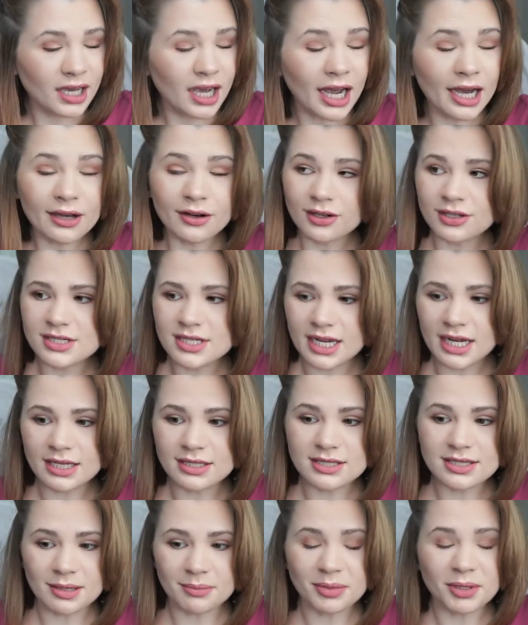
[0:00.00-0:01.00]
I
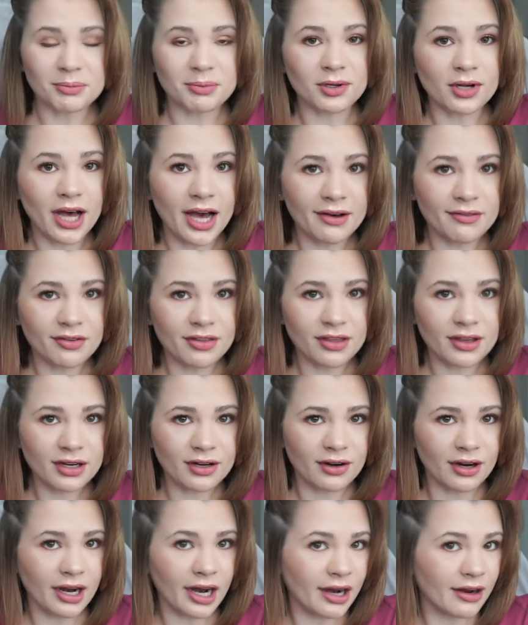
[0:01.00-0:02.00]
understand some people have
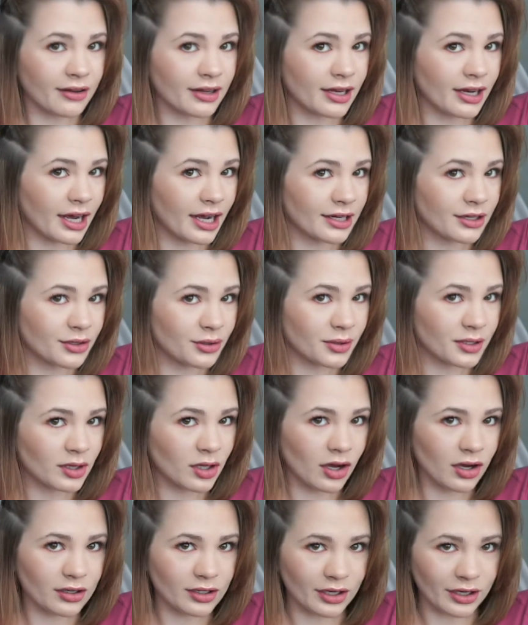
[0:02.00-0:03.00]
thicker hair than I do or
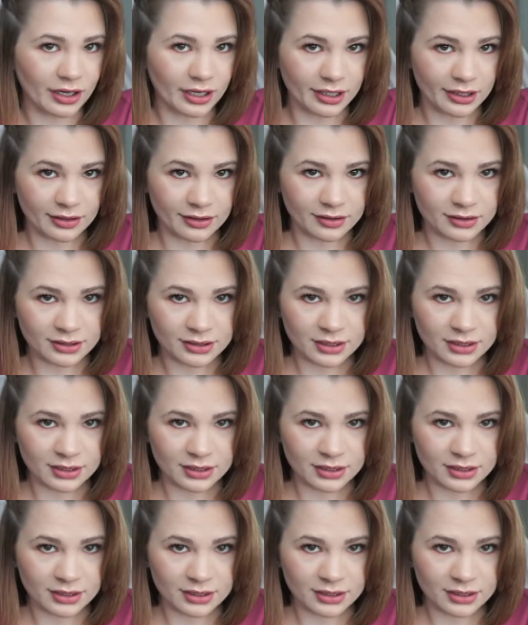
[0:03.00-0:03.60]
longer, and